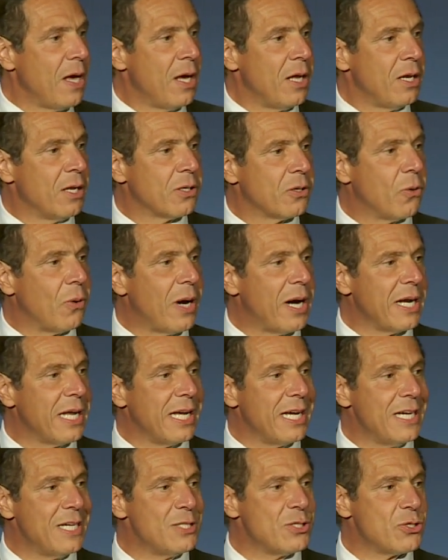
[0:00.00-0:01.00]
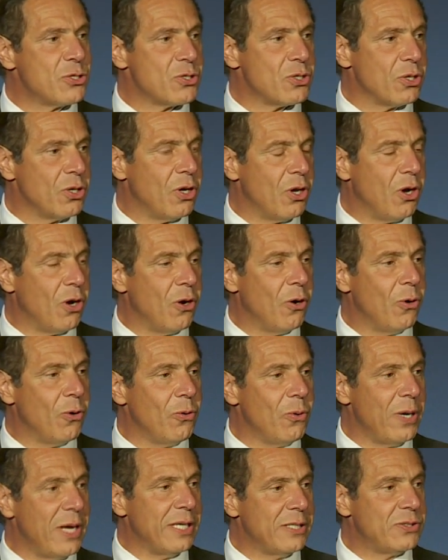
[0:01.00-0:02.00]
LaGuardia is
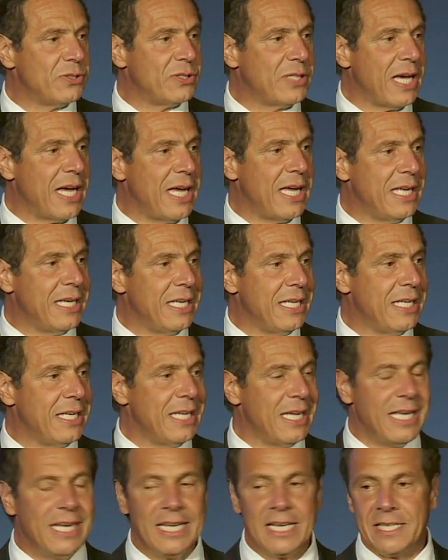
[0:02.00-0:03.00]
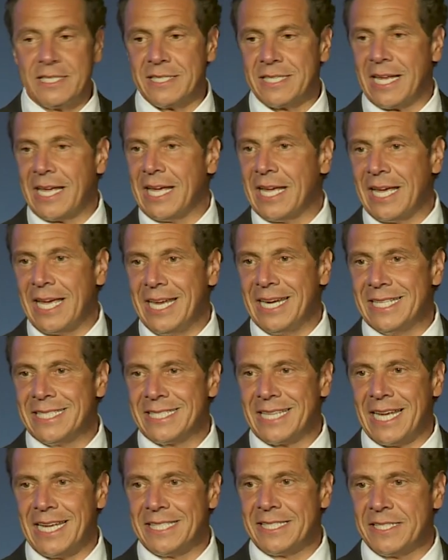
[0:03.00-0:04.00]
slow, it's dated, it, has a, it is
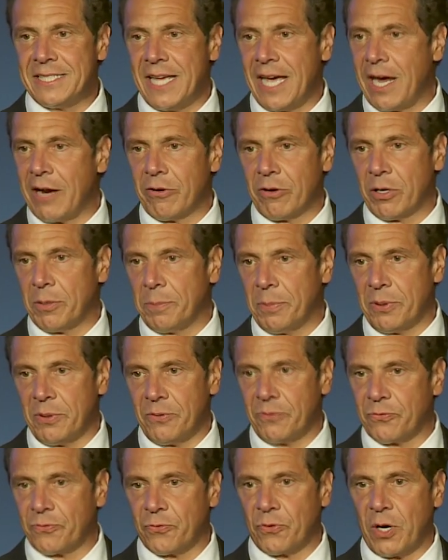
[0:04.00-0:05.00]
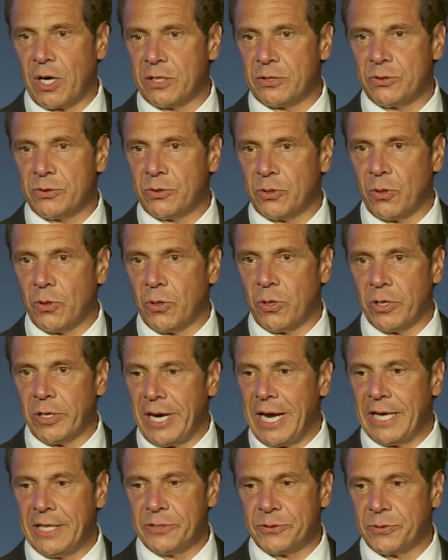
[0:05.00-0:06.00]
a terrible front door
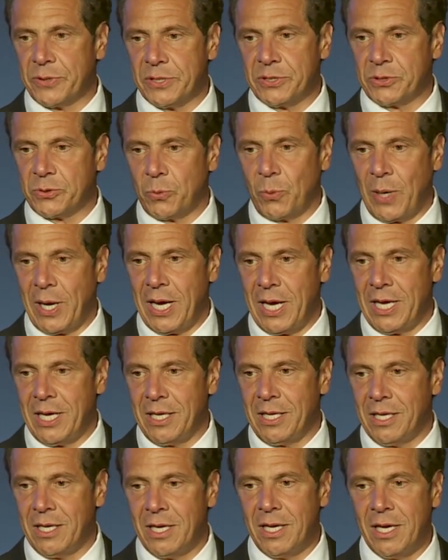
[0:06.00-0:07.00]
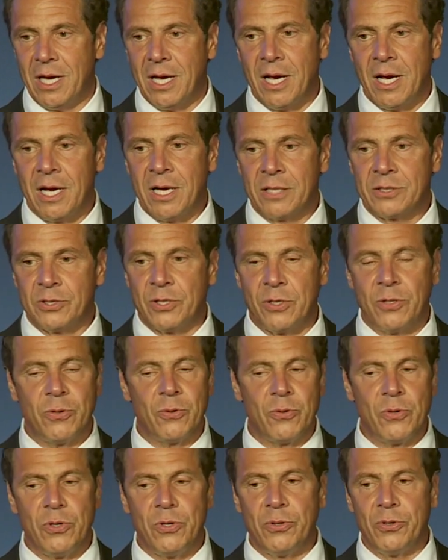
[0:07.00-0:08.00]
entranceway
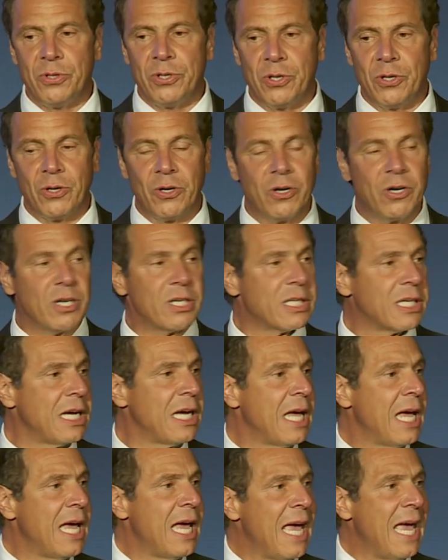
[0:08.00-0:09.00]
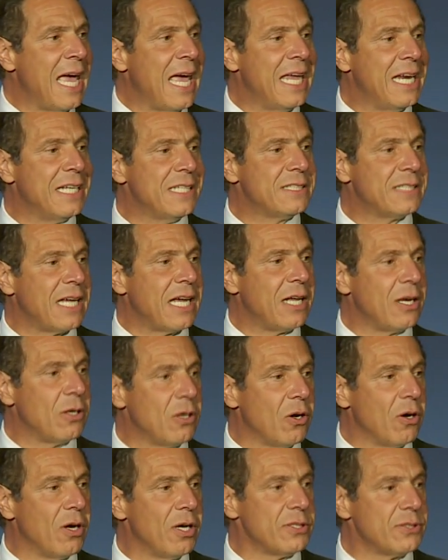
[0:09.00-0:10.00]
to New York. It is a
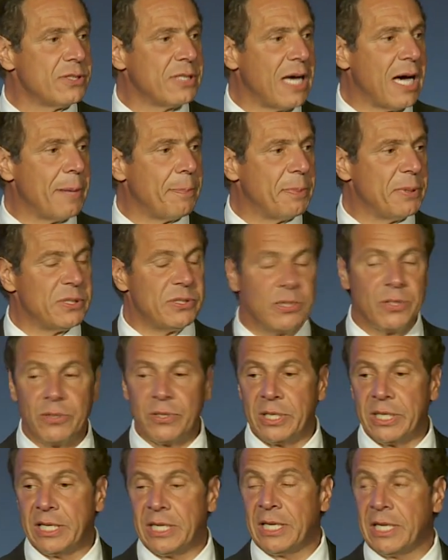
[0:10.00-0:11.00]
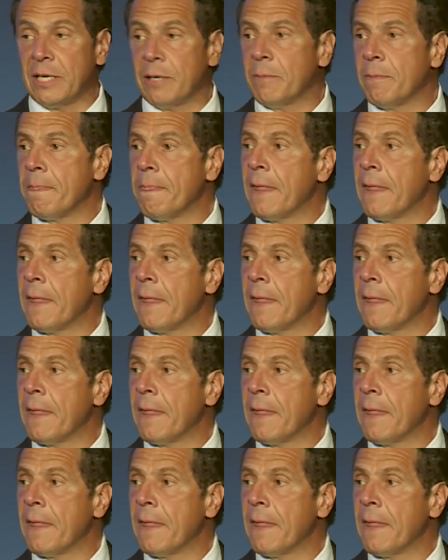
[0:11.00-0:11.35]
lost opportunity.